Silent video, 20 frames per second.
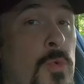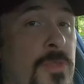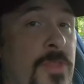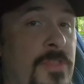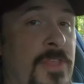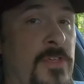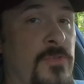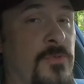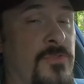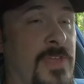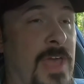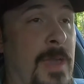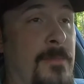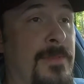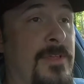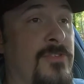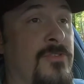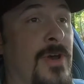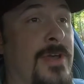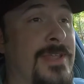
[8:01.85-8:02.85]
that this was
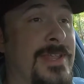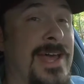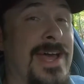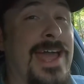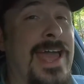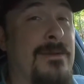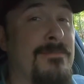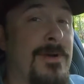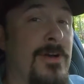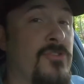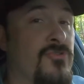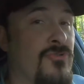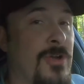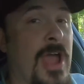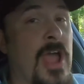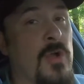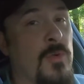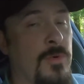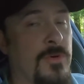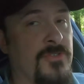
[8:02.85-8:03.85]
happening, so I did not have my
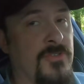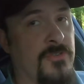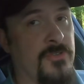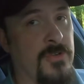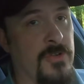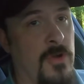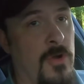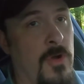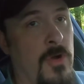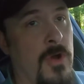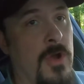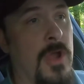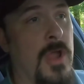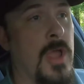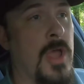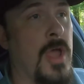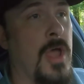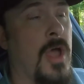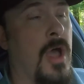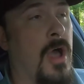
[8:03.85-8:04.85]
drag wheels on the car.
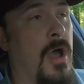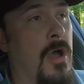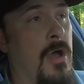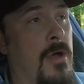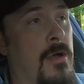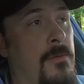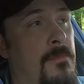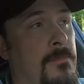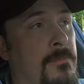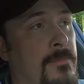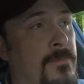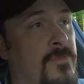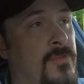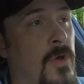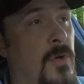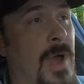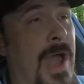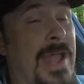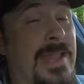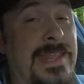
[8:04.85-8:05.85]

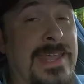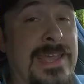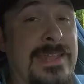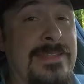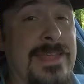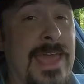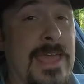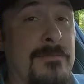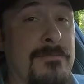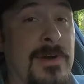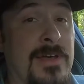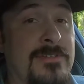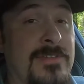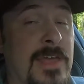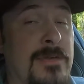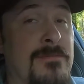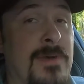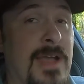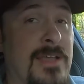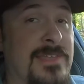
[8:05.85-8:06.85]
So I did take
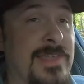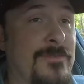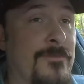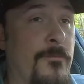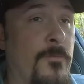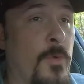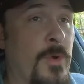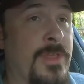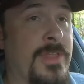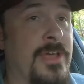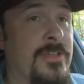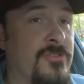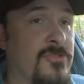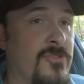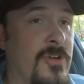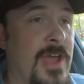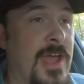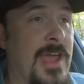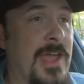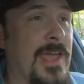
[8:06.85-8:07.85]
Mustang Mach 740 down the
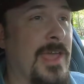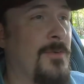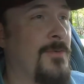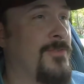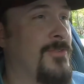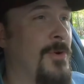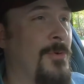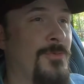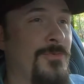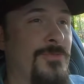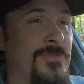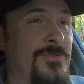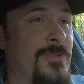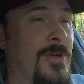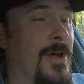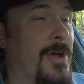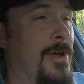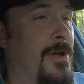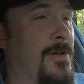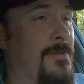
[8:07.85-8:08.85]
track. It was on
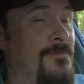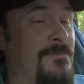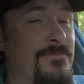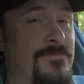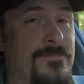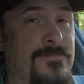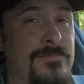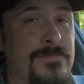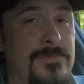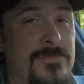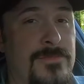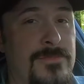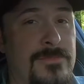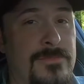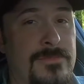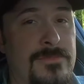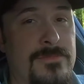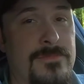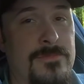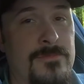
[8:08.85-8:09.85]

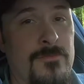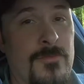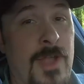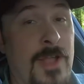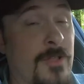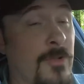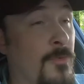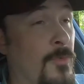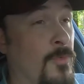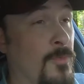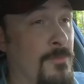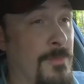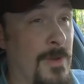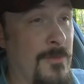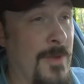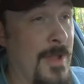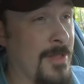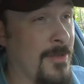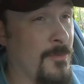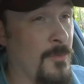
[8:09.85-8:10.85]
my
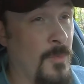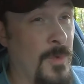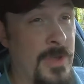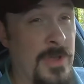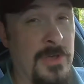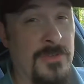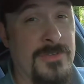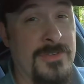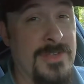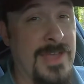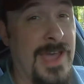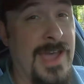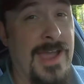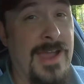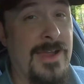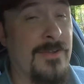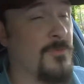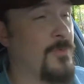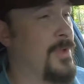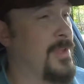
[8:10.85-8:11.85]
regular wheels and
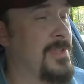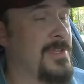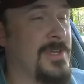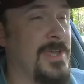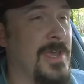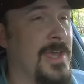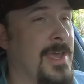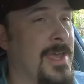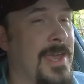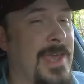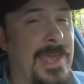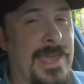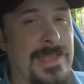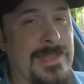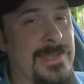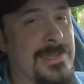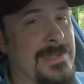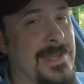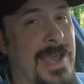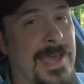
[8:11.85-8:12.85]
tires, which
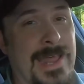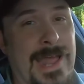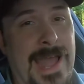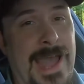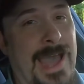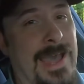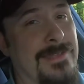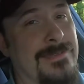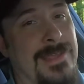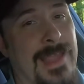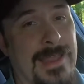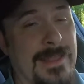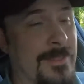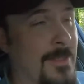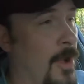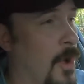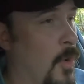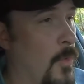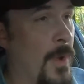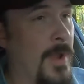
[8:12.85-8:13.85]
it just kind of ice skated
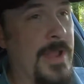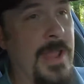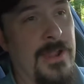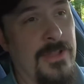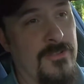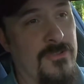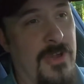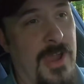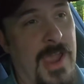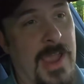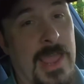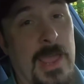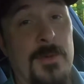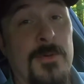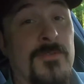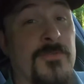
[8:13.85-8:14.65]
the whole way down the track. It was